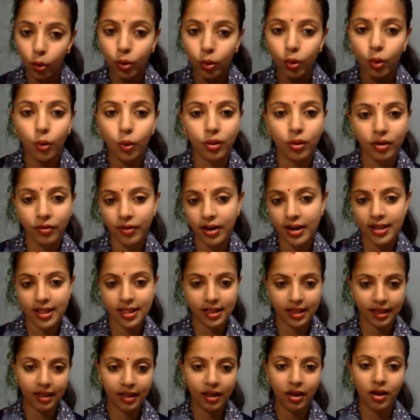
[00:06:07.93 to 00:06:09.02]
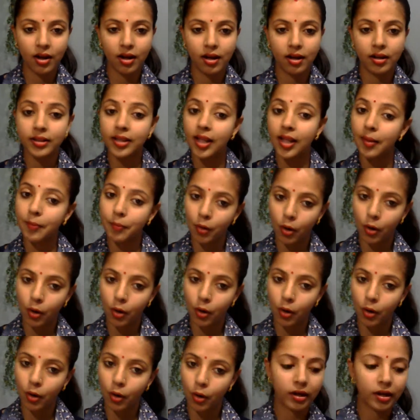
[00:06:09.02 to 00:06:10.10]
closer and see them or
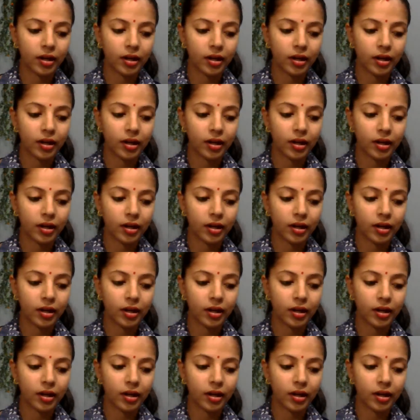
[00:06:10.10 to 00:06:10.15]
not.